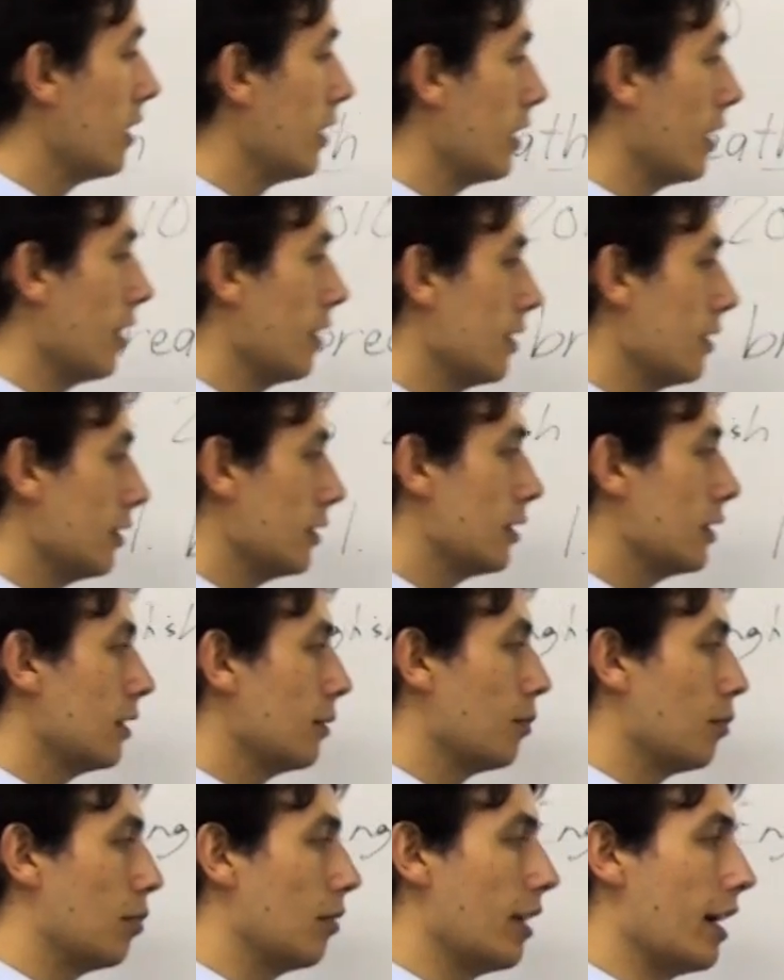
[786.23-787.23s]
The others,
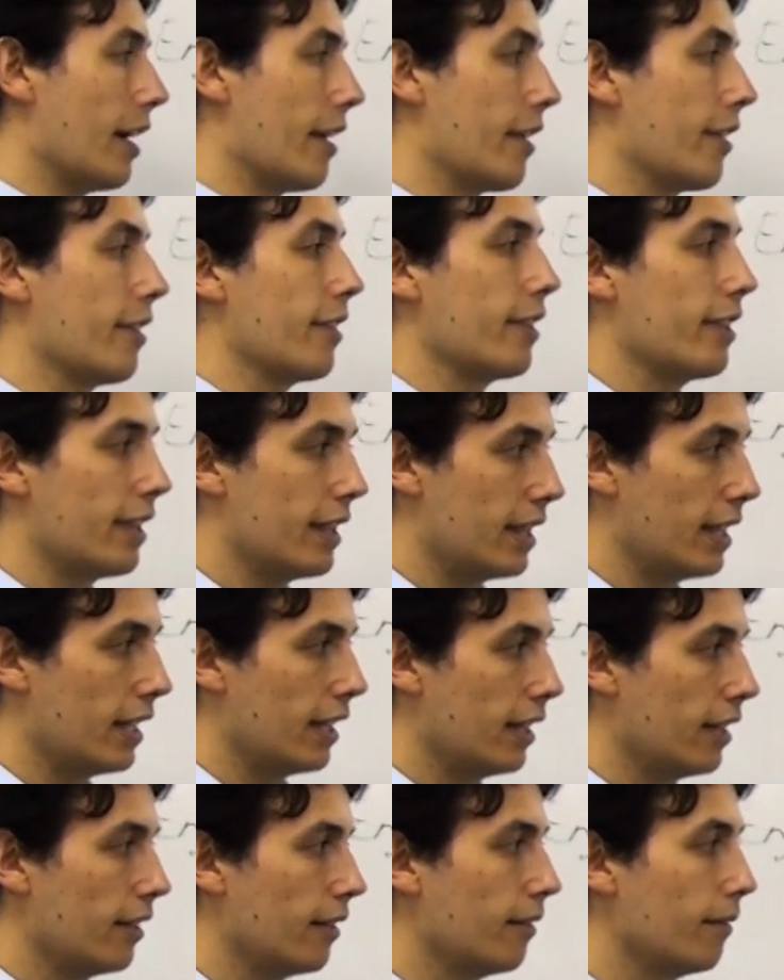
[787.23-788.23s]
breath,
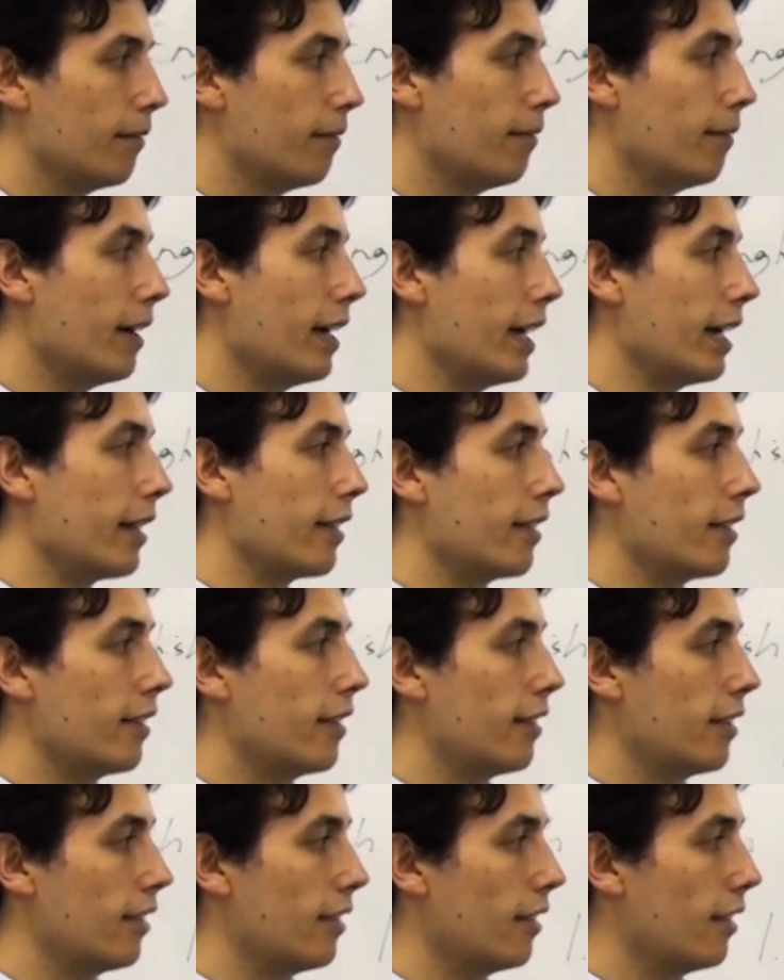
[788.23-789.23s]

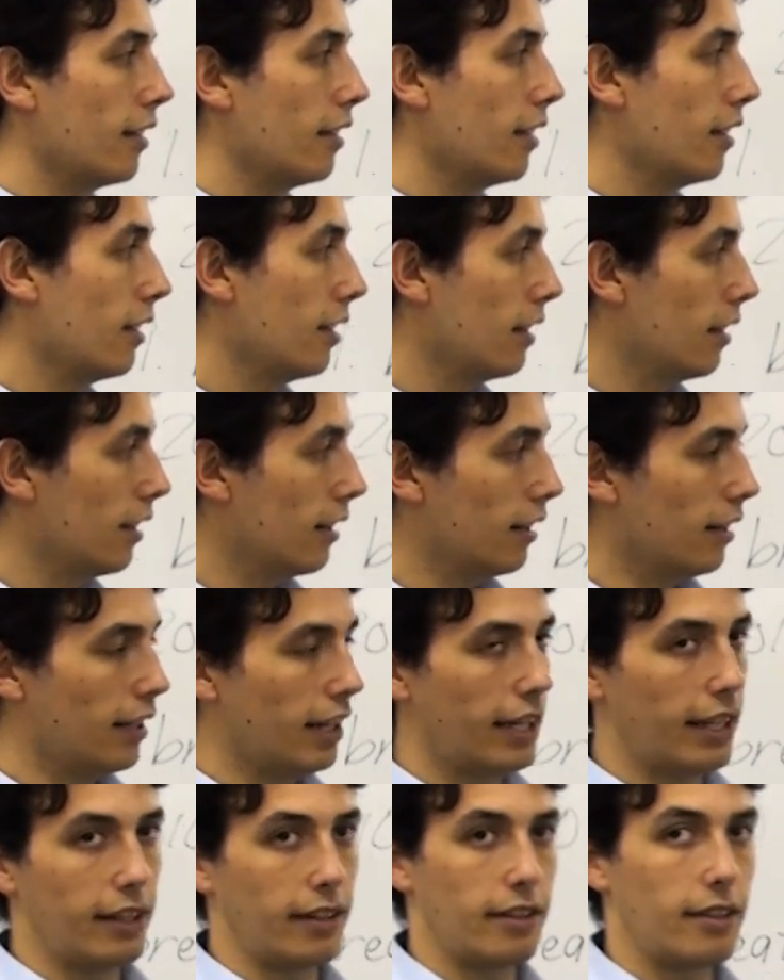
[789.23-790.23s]
faith,
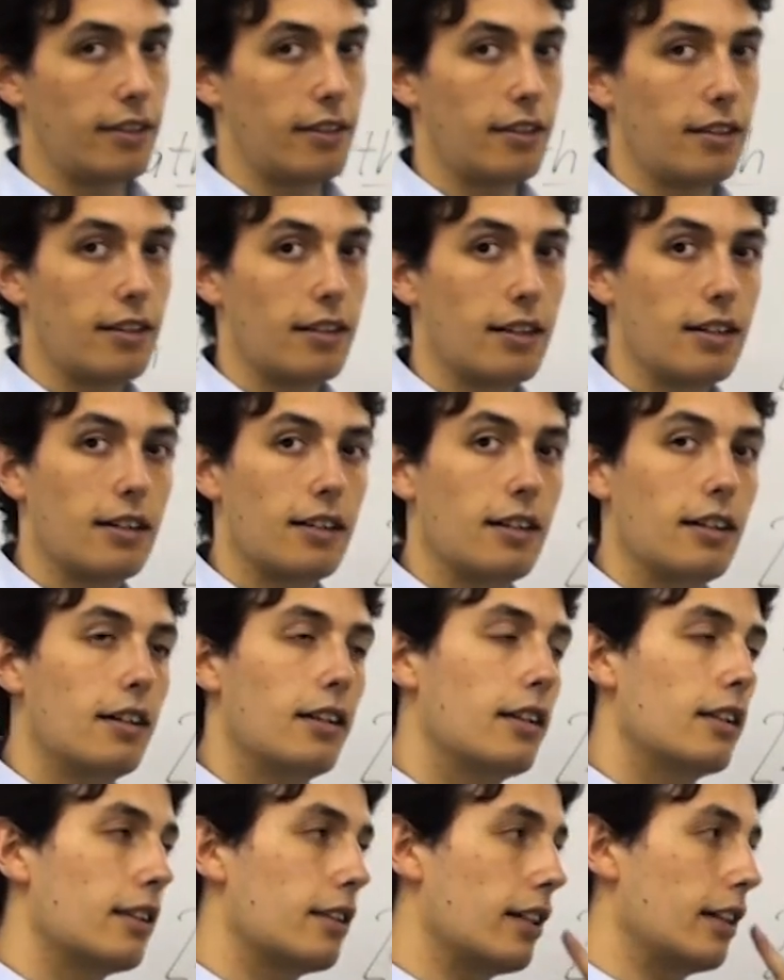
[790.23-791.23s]
length.
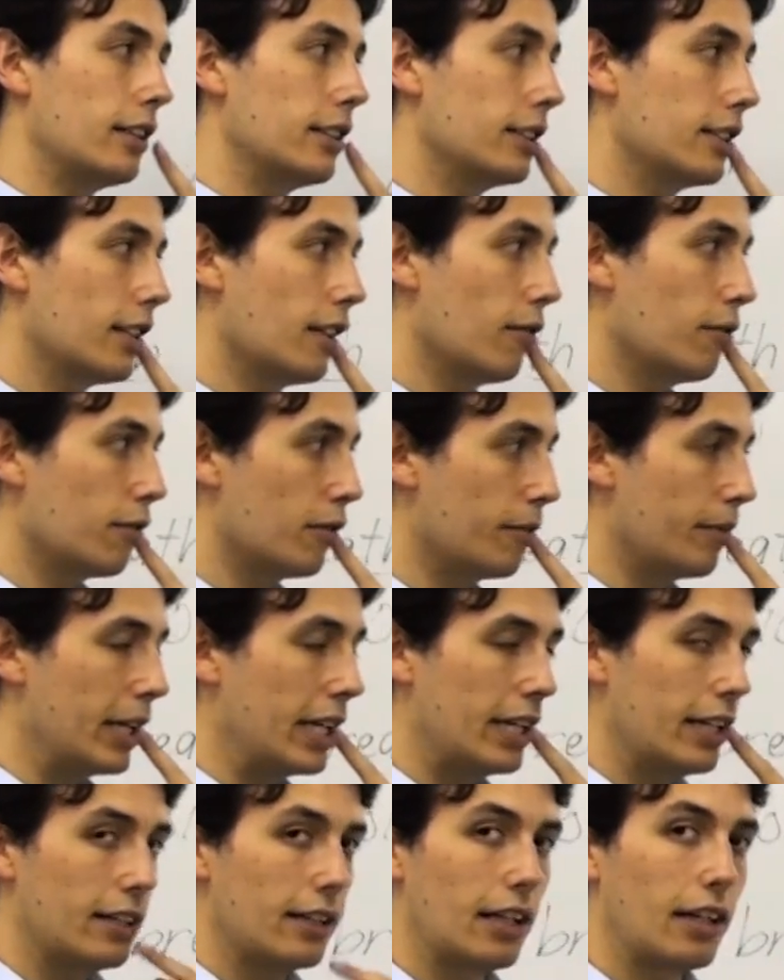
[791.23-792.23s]
They just come from
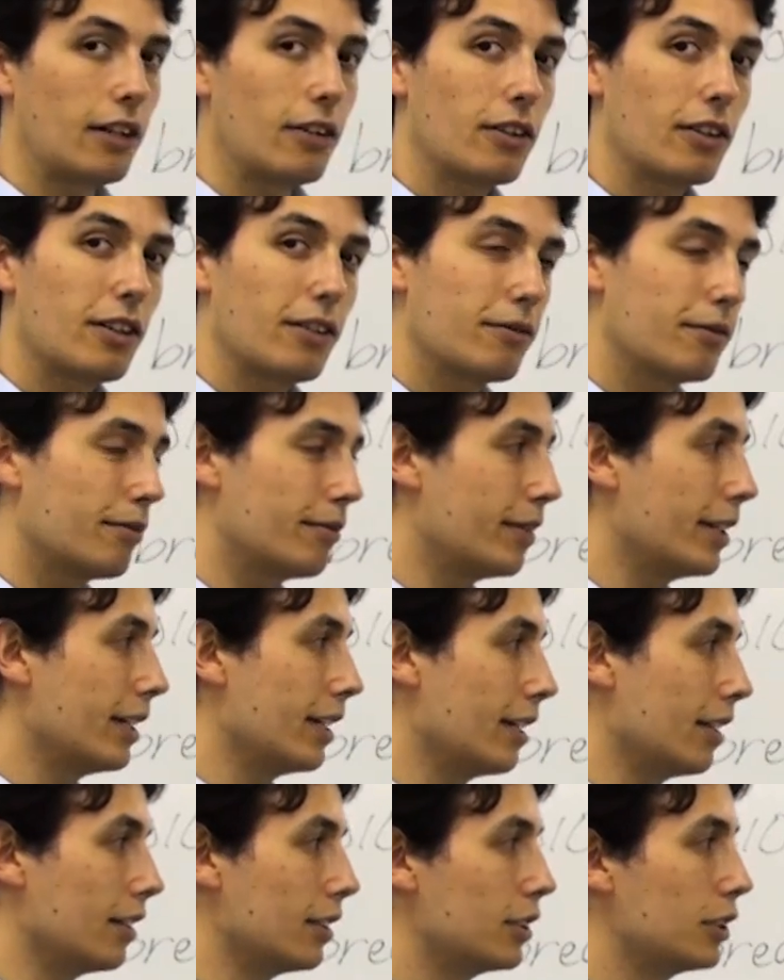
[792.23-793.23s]
here, they don't come from
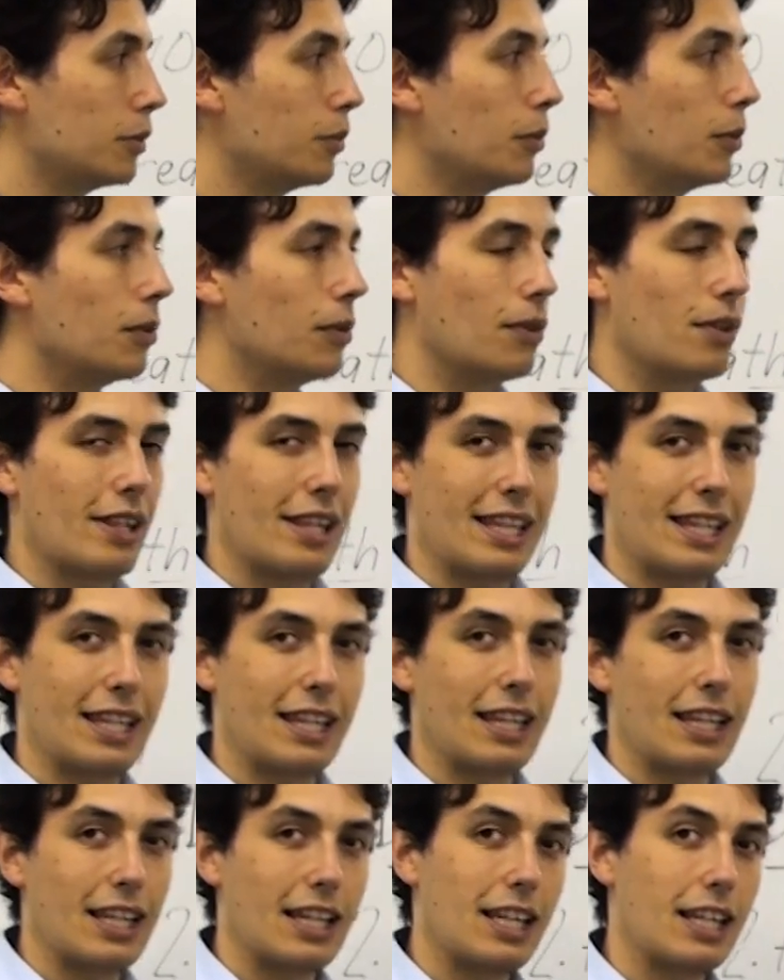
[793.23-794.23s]
here.
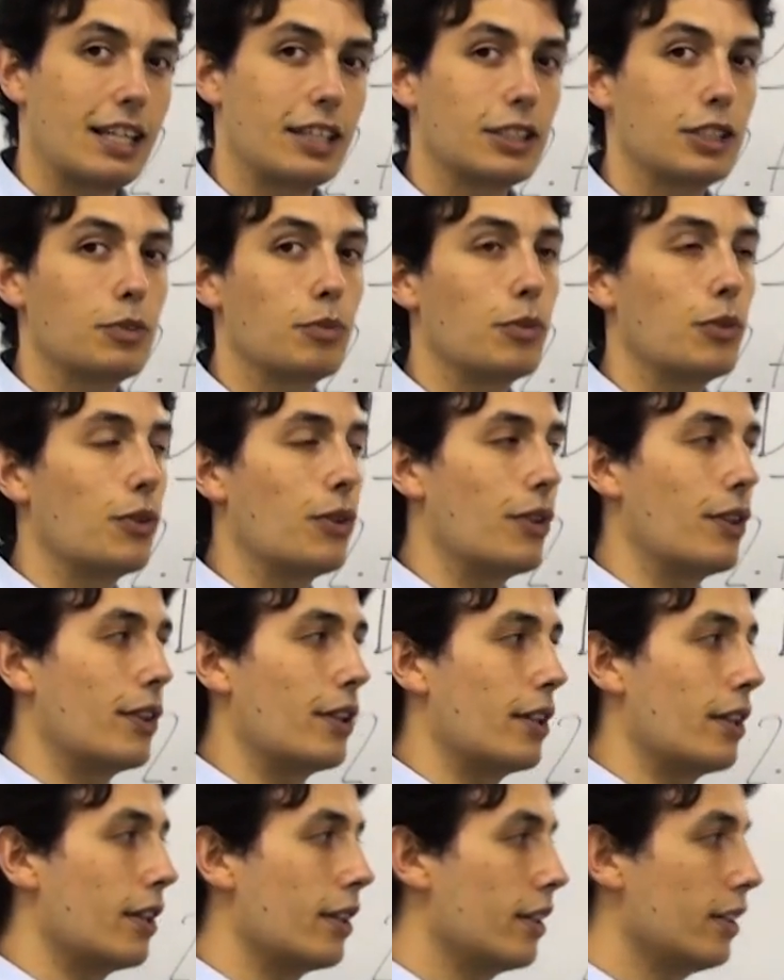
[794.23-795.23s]
Smooth,
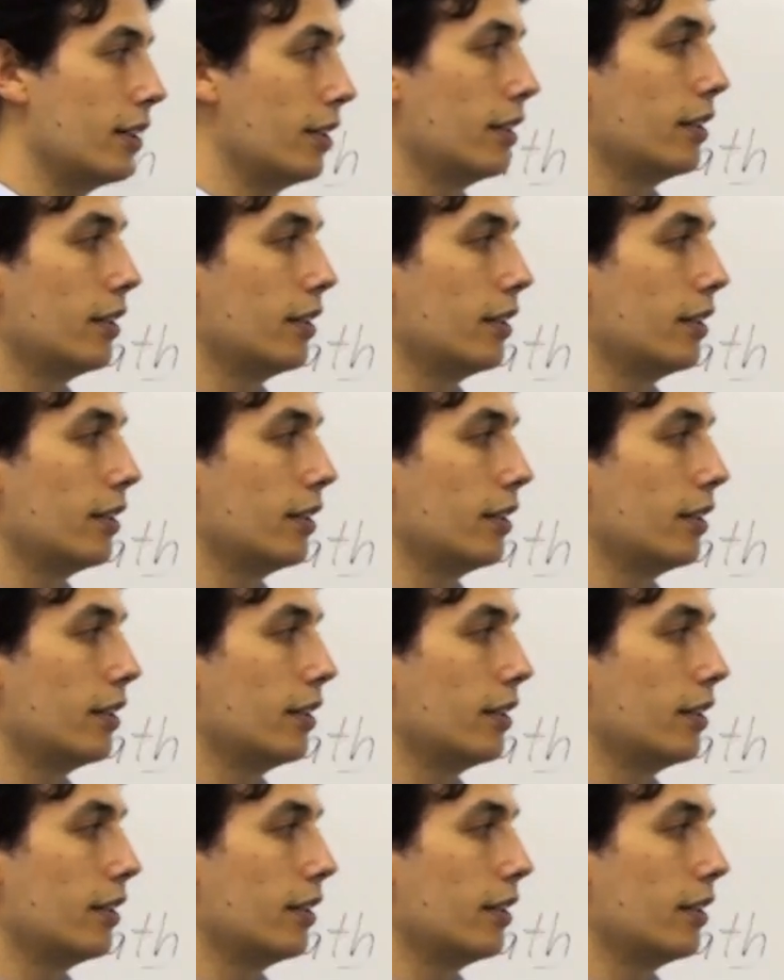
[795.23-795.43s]
smooth.